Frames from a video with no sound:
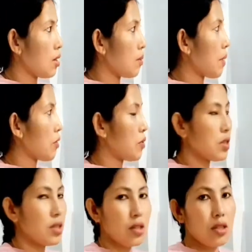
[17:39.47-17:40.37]
by which
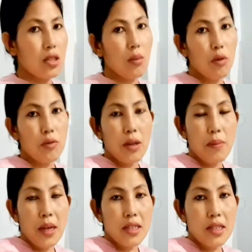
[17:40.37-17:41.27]
some of the
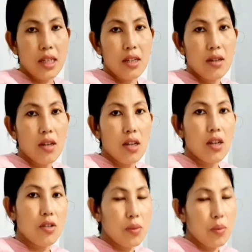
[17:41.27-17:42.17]
plants can
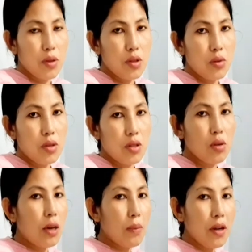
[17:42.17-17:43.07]
reproduce. So
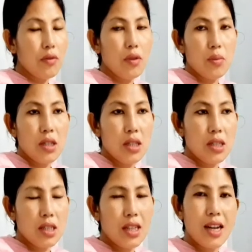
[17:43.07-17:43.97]
apart from this,
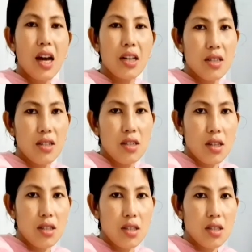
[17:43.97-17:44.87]
there are other
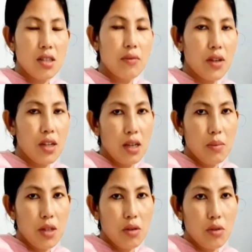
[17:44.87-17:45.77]
structures, different
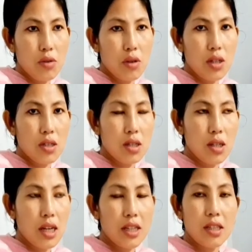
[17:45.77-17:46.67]
names are also
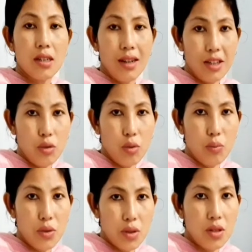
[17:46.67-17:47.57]
considered, like the
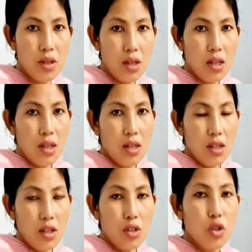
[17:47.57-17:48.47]
rhizomes,
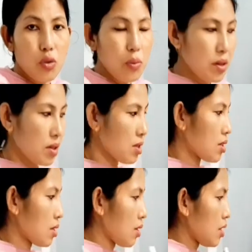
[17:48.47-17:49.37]
tubers,
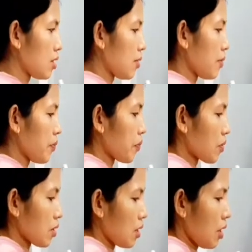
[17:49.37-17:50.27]
right?
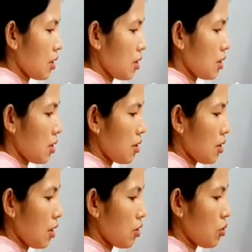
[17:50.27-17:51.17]
Like the
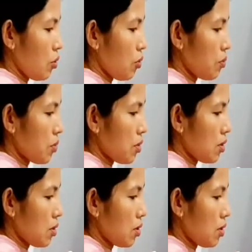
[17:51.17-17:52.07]
rhizomes,
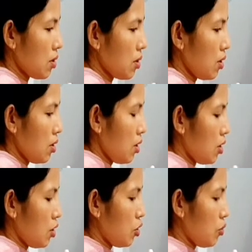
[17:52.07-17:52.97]

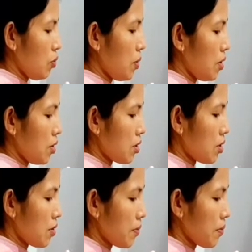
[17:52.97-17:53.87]
tubers,